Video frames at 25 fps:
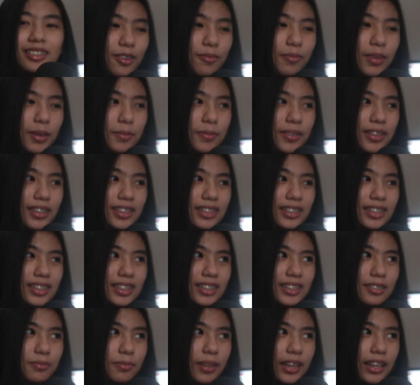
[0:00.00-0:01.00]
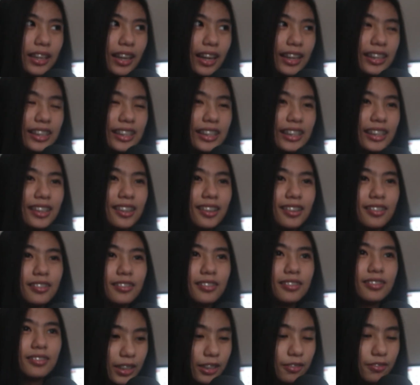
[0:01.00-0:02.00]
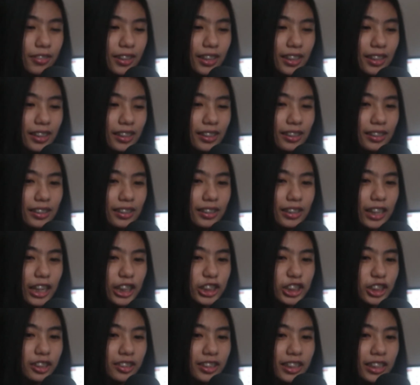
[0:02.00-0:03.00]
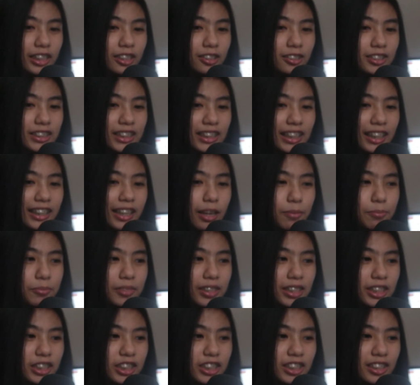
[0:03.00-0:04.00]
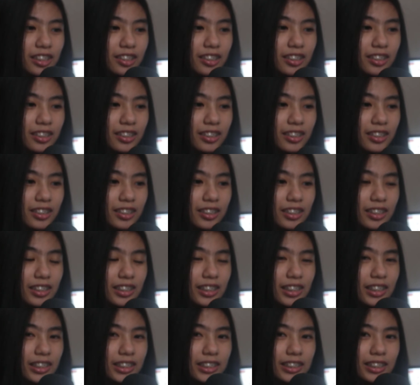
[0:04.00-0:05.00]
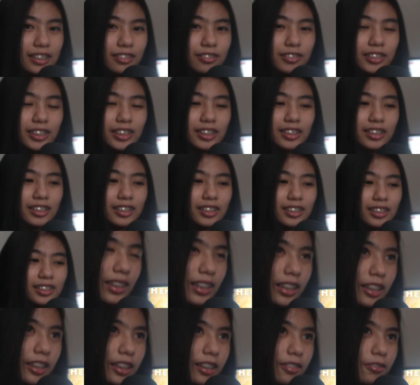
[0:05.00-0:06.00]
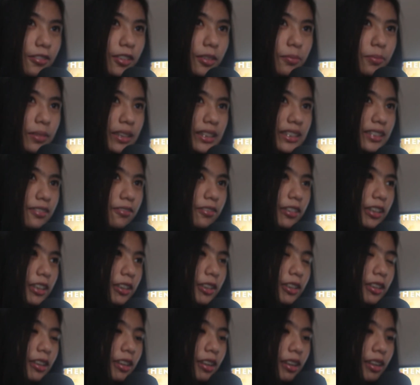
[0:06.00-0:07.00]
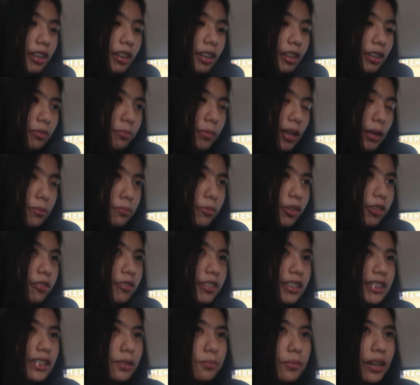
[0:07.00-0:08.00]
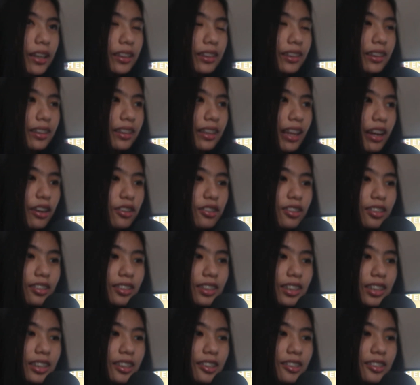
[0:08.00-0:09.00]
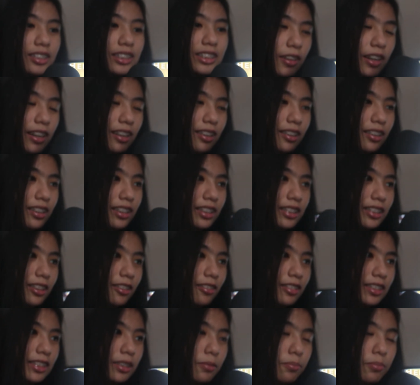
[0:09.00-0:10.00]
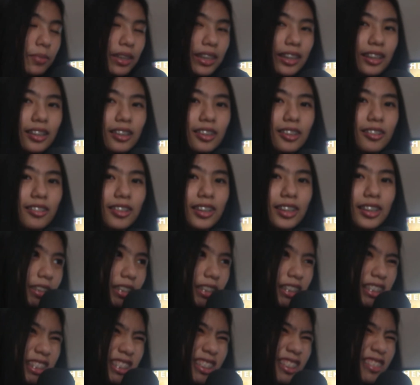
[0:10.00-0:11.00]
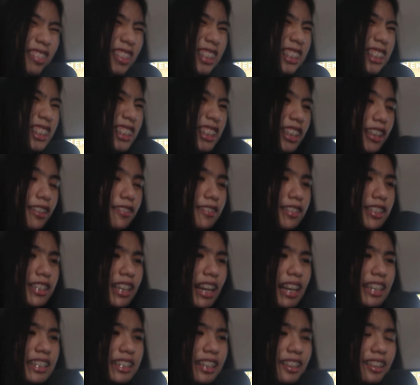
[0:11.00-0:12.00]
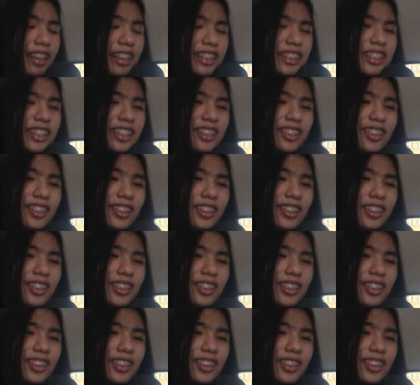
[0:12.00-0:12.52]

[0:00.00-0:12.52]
Maybe it's because my idea of giving national heroes an adaptation is different. Here in the Philippines, if we make movies about national heroes, there's always a meaning to it. It always serves as a lesson.